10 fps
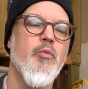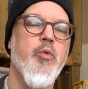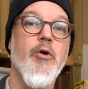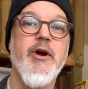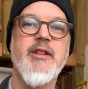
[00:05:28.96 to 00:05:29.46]

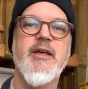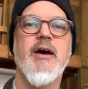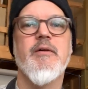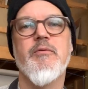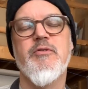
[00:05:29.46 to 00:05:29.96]
worried
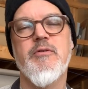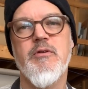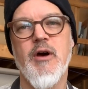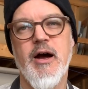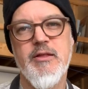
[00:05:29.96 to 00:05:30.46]
that
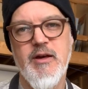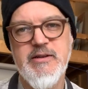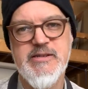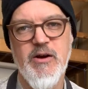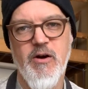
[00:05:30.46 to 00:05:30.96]
chasing